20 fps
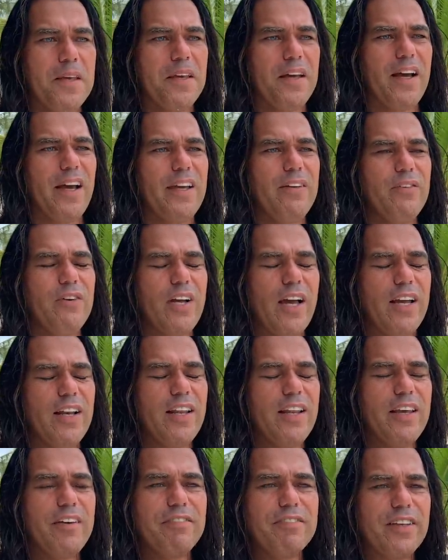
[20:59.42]
I, I
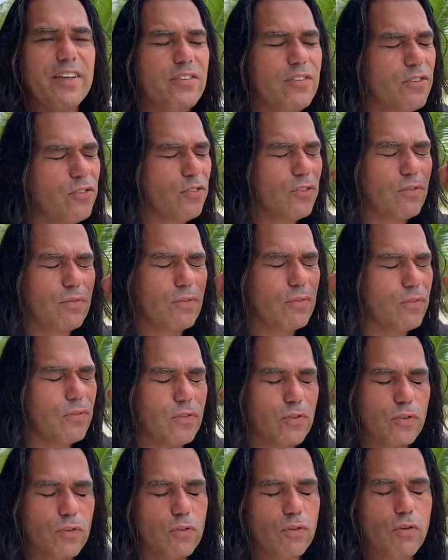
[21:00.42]
lived this
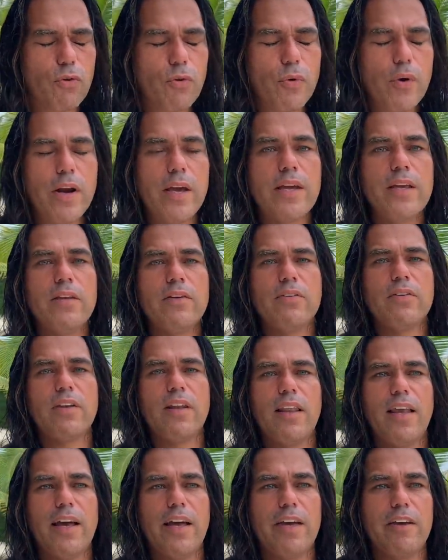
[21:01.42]
strange
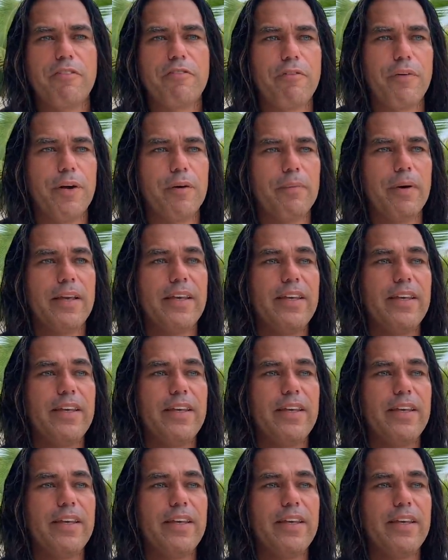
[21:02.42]
life where my